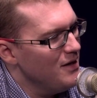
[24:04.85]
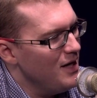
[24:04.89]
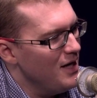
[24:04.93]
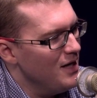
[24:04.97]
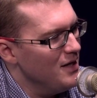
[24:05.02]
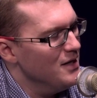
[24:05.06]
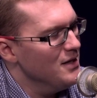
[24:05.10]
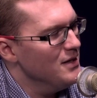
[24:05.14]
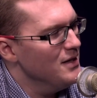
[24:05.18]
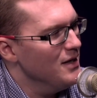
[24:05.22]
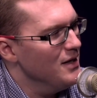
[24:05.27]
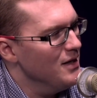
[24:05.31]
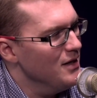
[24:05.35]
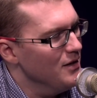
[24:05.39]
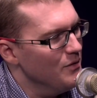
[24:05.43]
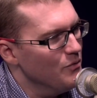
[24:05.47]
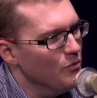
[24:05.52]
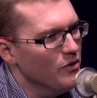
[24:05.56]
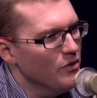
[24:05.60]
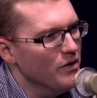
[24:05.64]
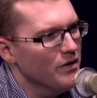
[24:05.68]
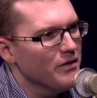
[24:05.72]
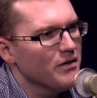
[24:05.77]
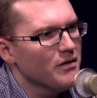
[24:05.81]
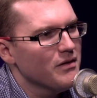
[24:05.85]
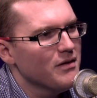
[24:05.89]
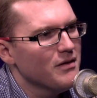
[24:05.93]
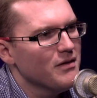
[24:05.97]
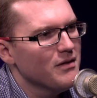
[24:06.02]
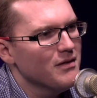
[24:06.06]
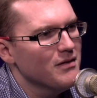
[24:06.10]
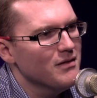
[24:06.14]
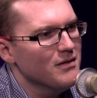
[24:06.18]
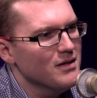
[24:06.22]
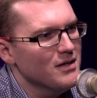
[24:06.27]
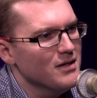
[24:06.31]
inundated with
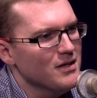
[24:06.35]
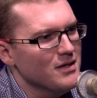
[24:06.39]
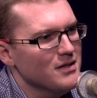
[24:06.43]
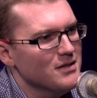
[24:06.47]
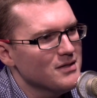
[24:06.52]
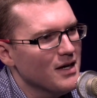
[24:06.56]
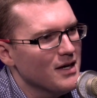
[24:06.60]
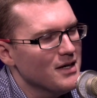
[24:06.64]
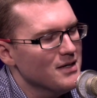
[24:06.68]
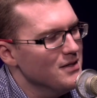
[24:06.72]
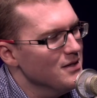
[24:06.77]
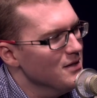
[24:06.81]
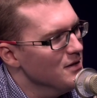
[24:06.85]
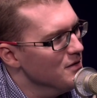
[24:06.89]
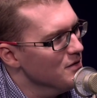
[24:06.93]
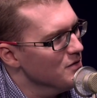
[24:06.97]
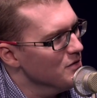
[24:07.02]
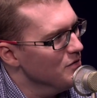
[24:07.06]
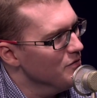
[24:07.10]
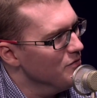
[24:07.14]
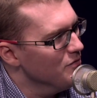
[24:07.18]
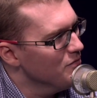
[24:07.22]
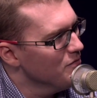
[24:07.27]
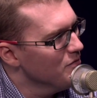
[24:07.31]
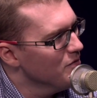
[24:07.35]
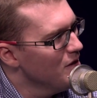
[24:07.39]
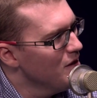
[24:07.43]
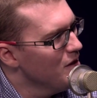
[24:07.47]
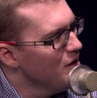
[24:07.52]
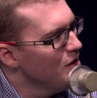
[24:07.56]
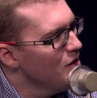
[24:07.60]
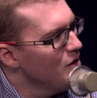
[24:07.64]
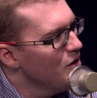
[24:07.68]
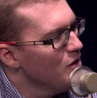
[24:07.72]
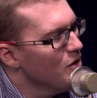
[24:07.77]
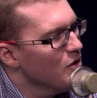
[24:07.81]
these ideas of
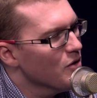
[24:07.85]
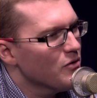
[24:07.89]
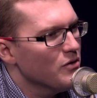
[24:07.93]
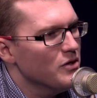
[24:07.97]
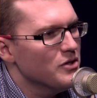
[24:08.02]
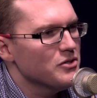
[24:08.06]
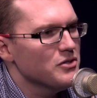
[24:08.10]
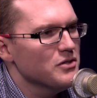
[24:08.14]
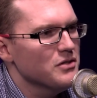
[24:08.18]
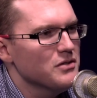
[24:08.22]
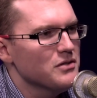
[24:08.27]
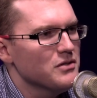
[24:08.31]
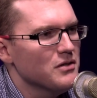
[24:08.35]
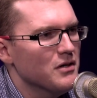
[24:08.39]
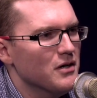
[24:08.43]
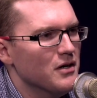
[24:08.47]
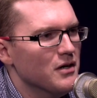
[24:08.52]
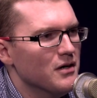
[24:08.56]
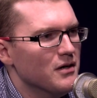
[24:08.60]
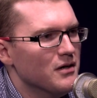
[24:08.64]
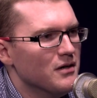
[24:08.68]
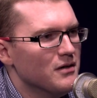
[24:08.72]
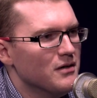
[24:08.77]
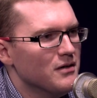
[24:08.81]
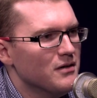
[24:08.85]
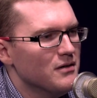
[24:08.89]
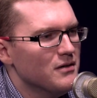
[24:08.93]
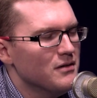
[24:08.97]
Christians are